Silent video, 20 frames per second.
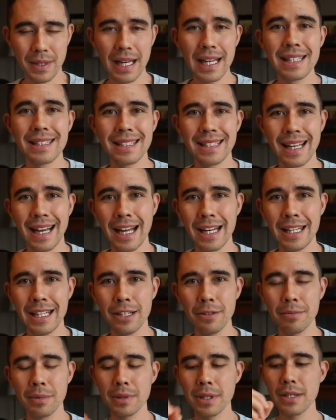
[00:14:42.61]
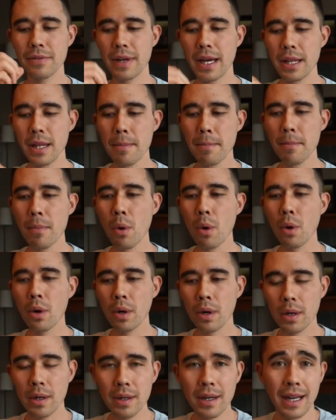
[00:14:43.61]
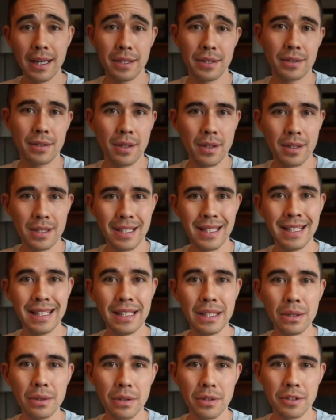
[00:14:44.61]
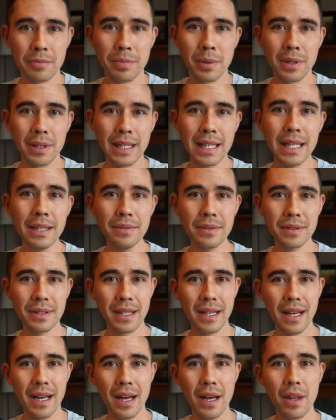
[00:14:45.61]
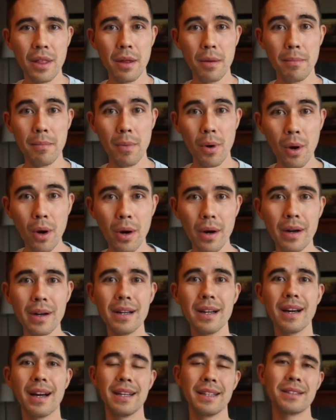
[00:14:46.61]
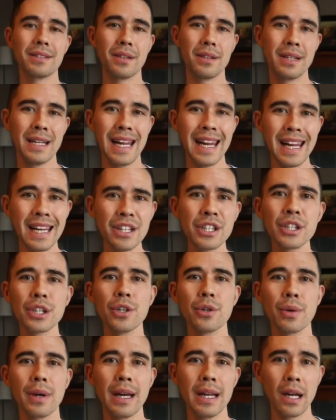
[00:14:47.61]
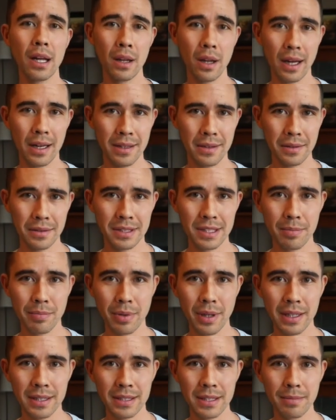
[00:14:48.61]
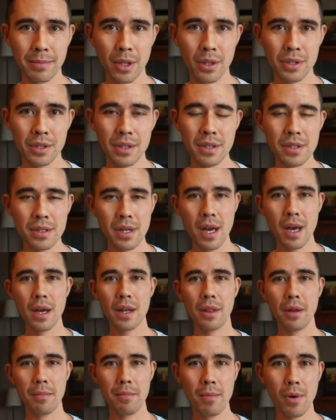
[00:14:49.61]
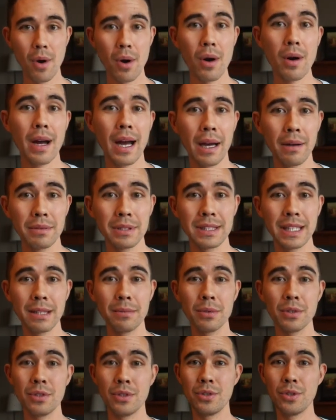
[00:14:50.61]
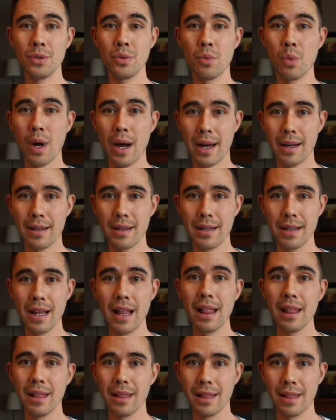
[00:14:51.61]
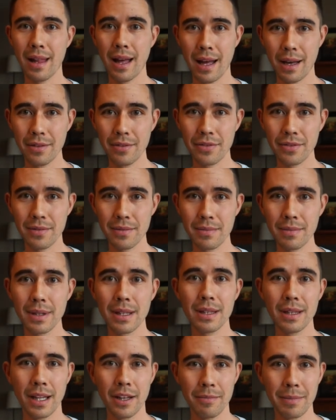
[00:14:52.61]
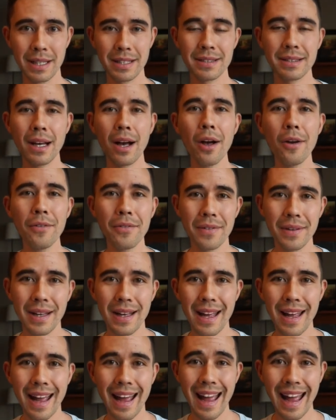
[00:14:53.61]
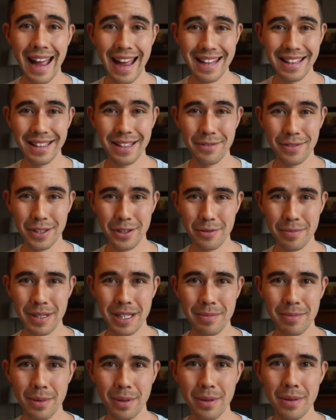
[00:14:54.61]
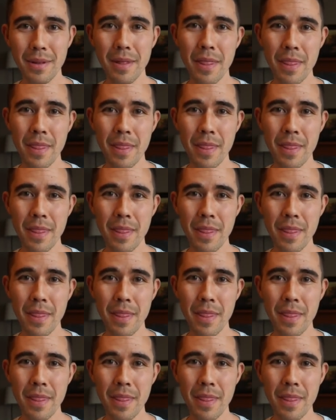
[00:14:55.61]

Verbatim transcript: It's an unhealed belief. And the more I started to heal those beliefs, the more I started to integrate a lot of those suppressed emotions, the more I was able to do what? Love. Love myself and love other people.